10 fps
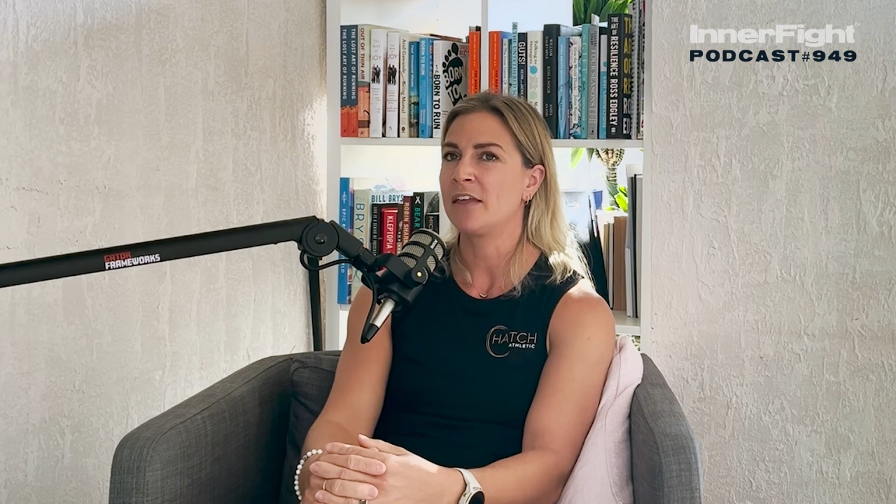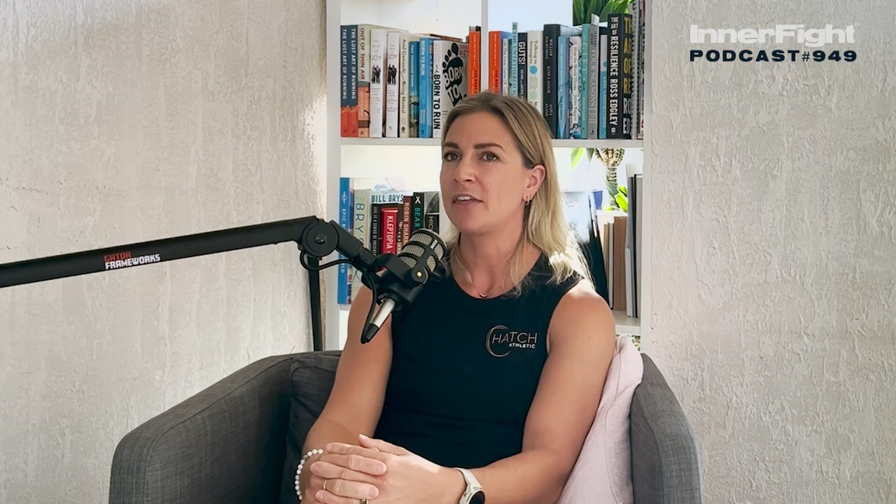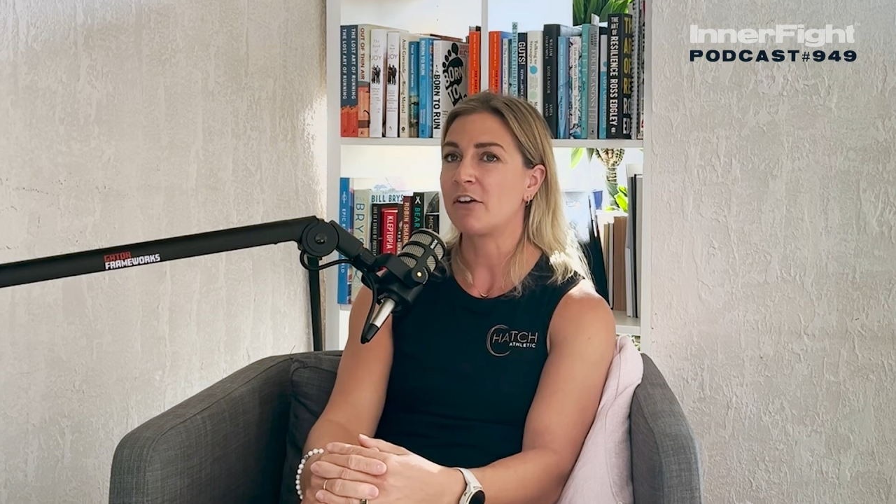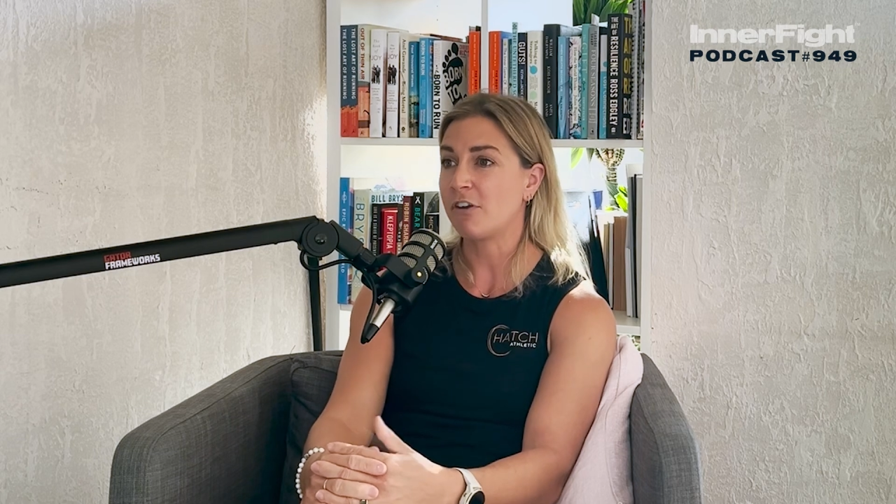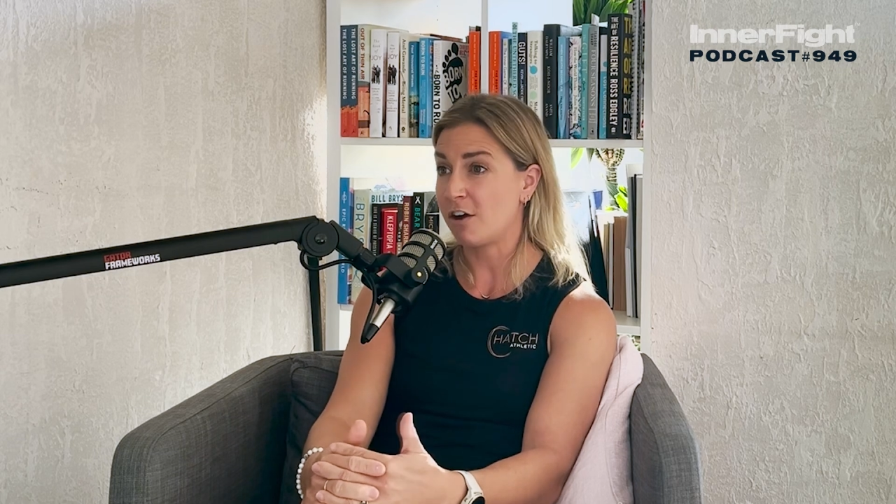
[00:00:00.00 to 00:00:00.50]

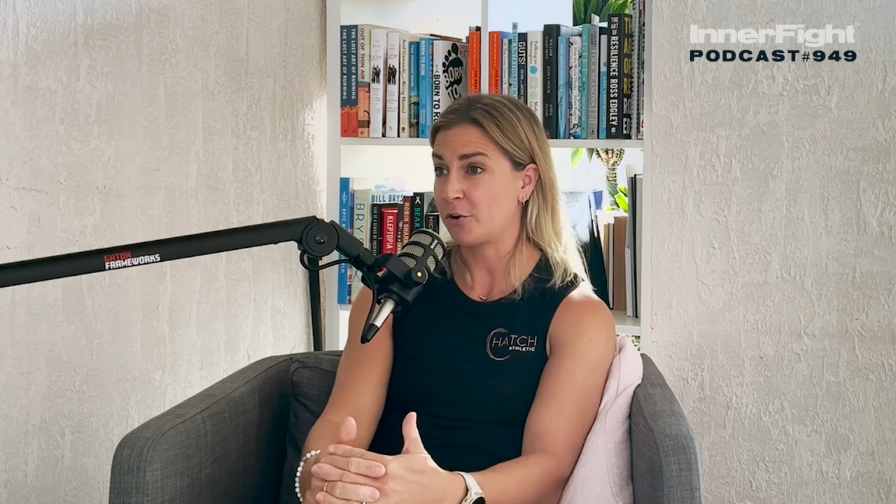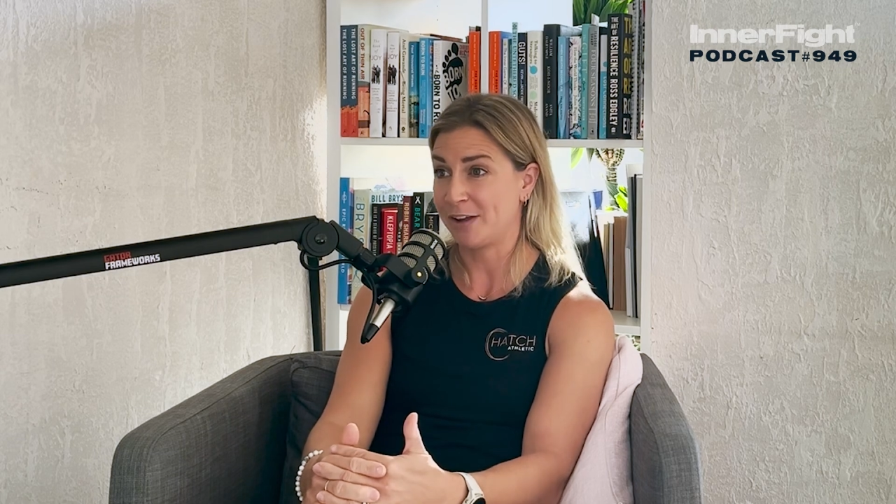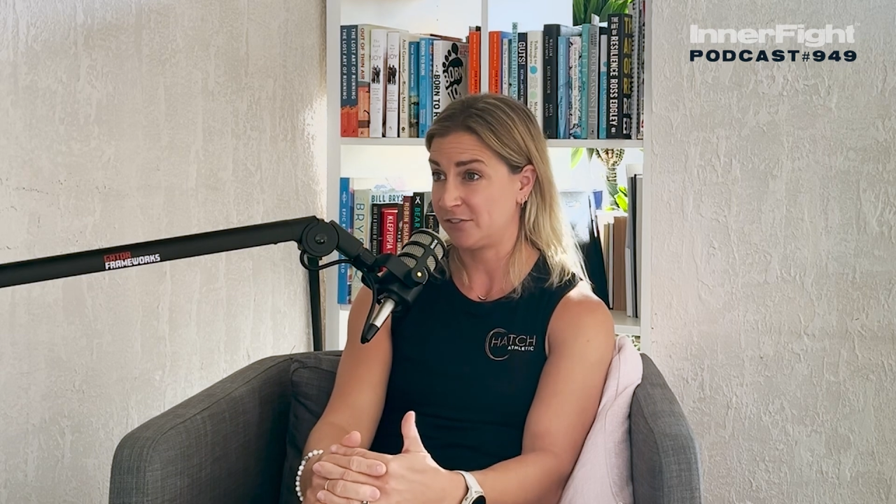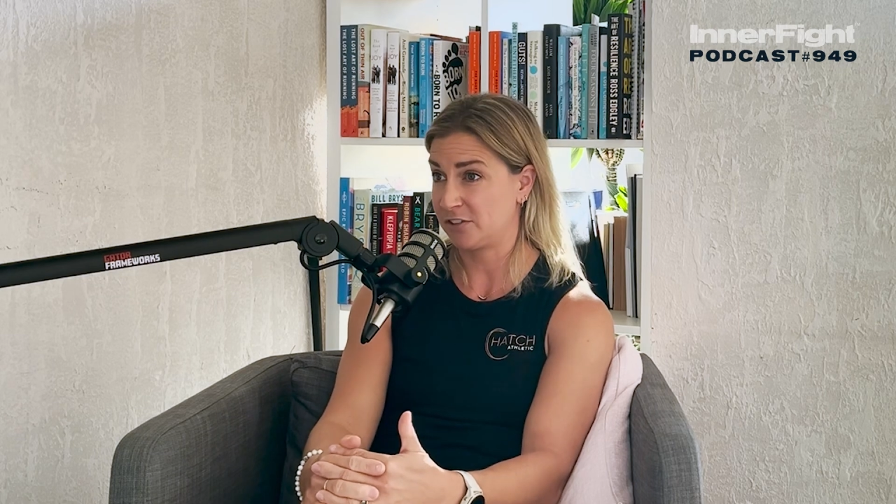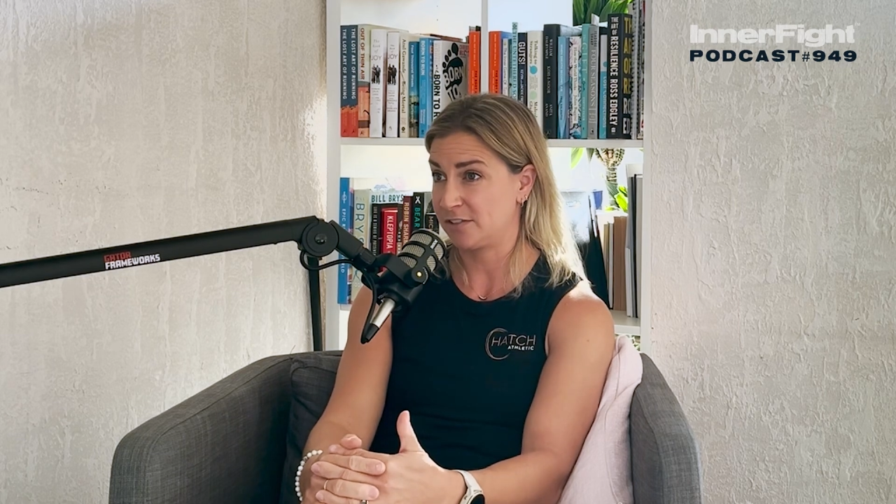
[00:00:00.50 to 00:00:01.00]
there are
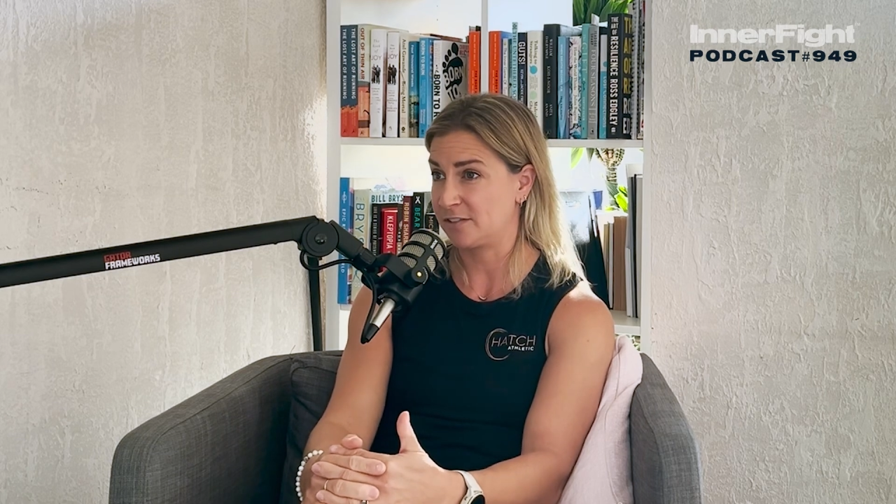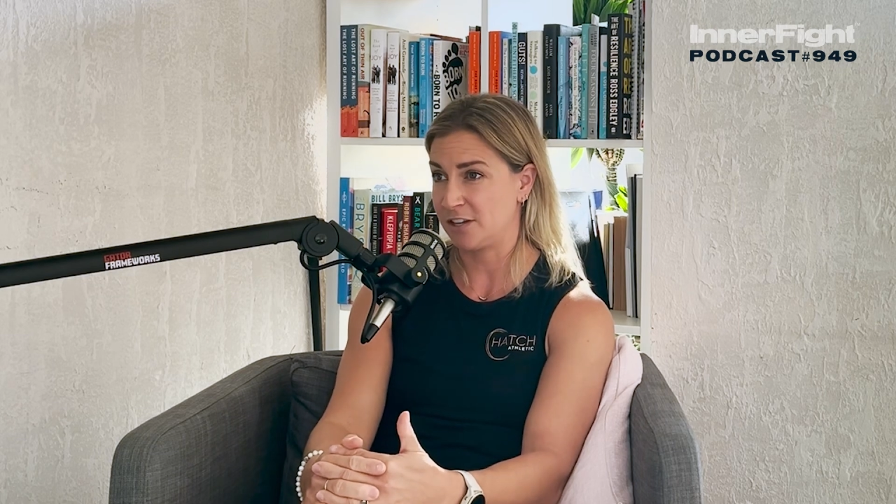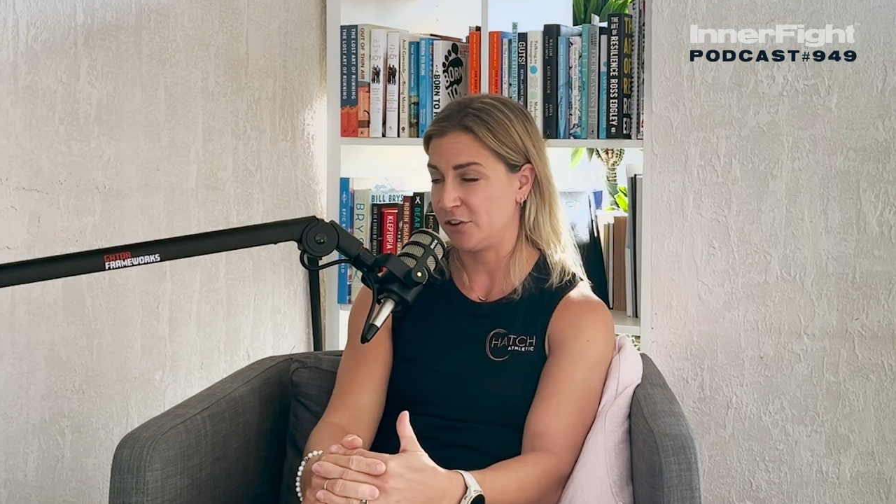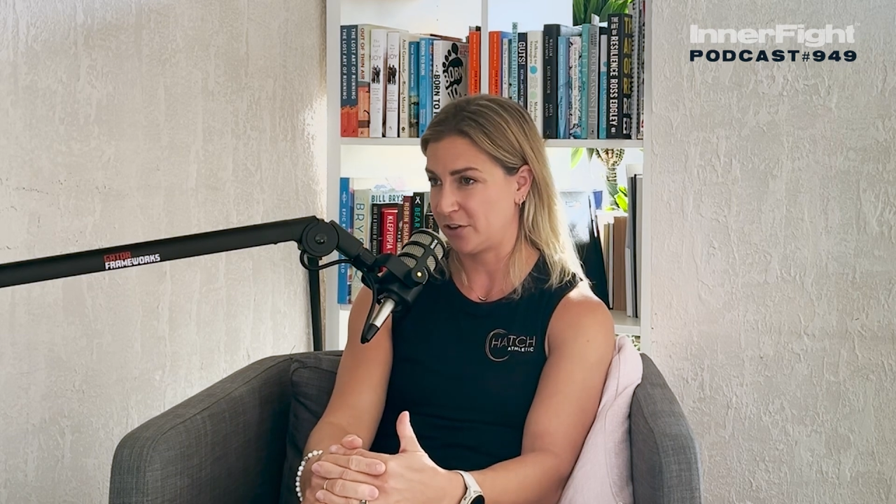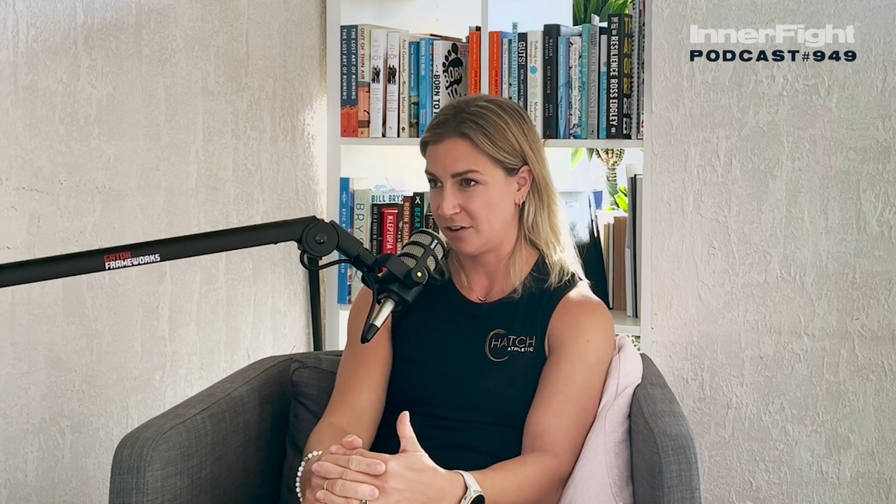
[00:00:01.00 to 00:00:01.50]
questions
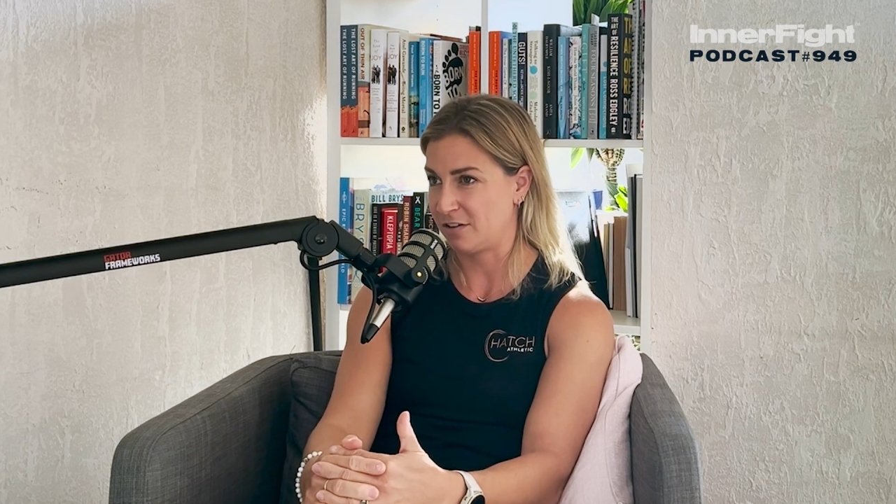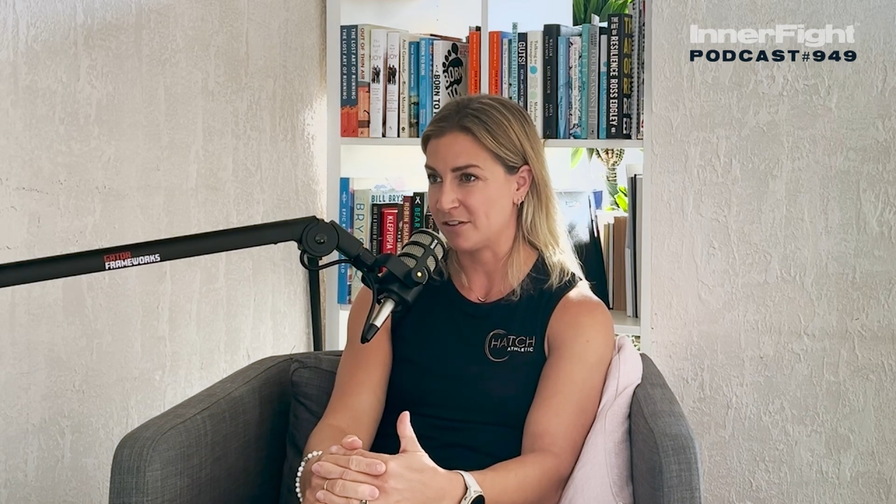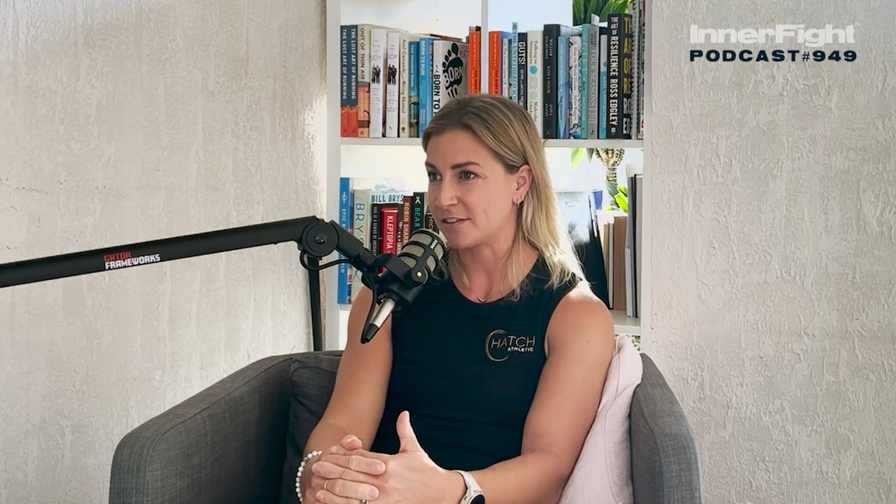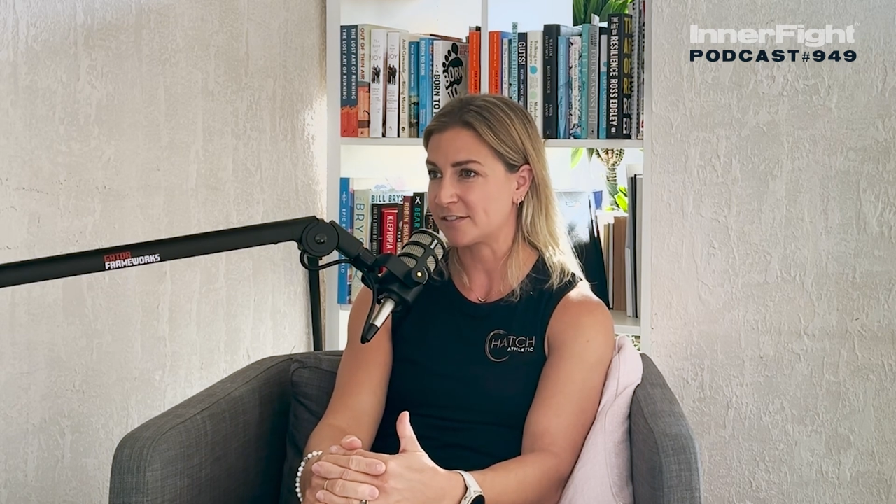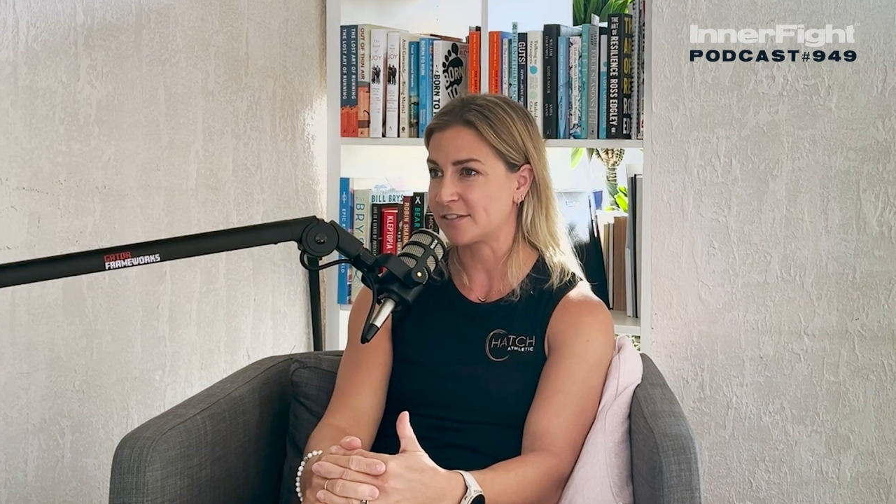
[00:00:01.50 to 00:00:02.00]
that you can
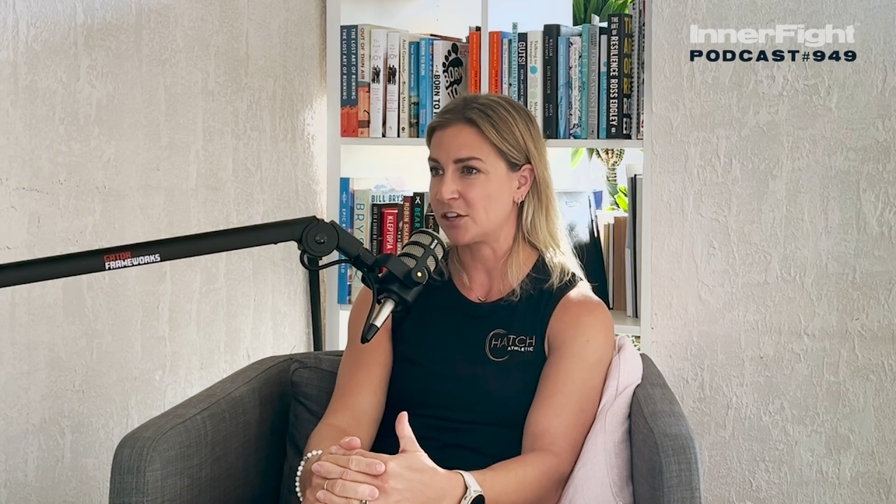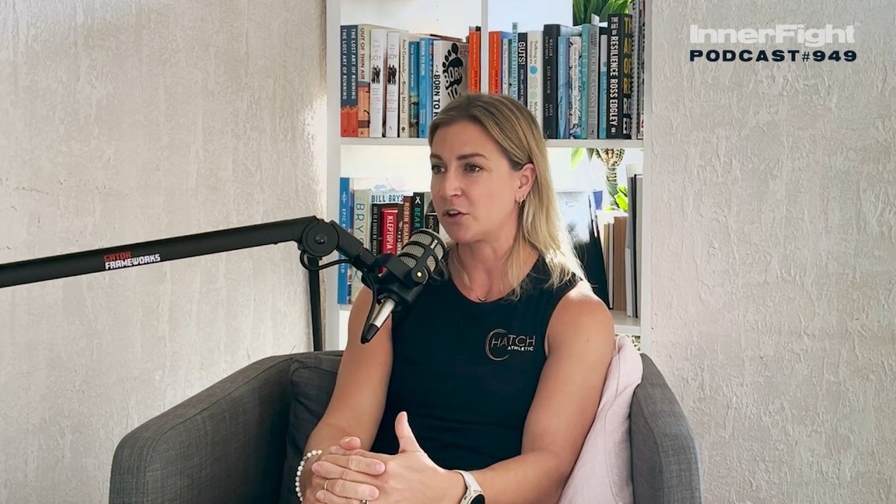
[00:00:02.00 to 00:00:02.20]
ask.